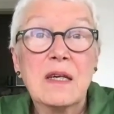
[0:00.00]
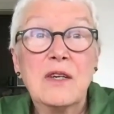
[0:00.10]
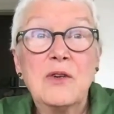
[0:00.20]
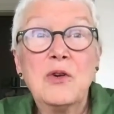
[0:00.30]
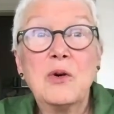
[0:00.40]

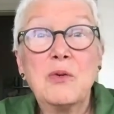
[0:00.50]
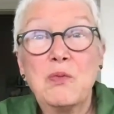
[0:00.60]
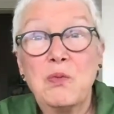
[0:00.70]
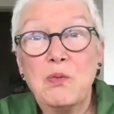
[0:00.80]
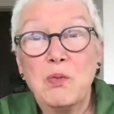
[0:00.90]
you know,
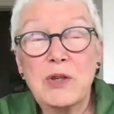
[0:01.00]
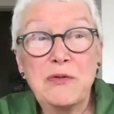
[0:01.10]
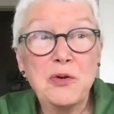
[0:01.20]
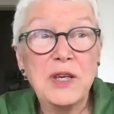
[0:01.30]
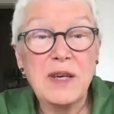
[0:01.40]
what
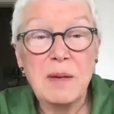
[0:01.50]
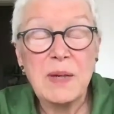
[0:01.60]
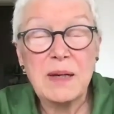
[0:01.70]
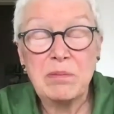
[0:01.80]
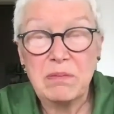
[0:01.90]

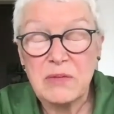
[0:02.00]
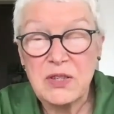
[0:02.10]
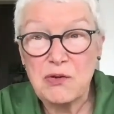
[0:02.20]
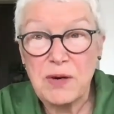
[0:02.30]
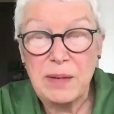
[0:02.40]
Fukuyama
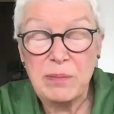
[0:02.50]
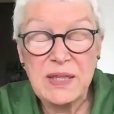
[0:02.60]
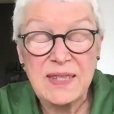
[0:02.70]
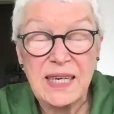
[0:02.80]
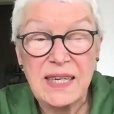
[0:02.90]
described
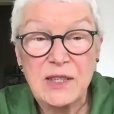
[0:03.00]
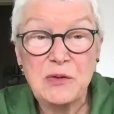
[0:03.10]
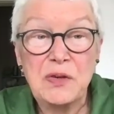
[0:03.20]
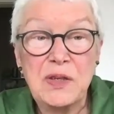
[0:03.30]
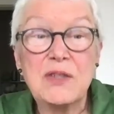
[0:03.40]
as the end
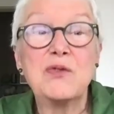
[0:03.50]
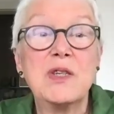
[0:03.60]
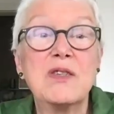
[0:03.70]
of history.